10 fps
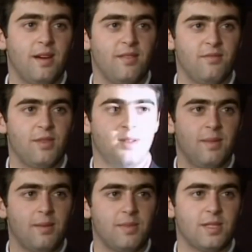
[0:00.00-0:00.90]
I haven't
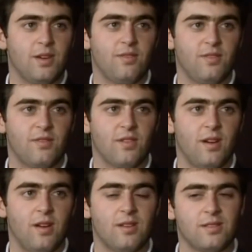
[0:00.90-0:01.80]
really made myself. I've
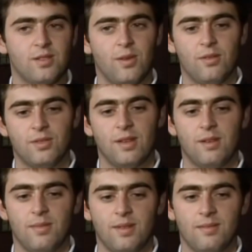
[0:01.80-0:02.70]
got a lot to owe to
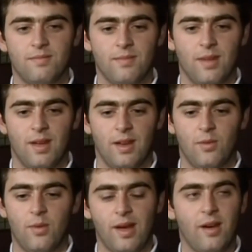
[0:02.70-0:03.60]
him,
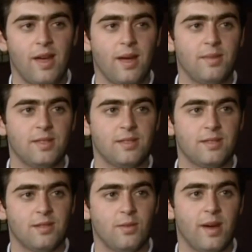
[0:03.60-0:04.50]
and the way I am is
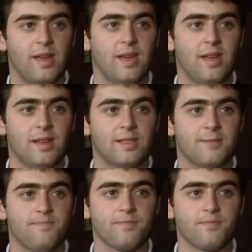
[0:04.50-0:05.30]
the way he is.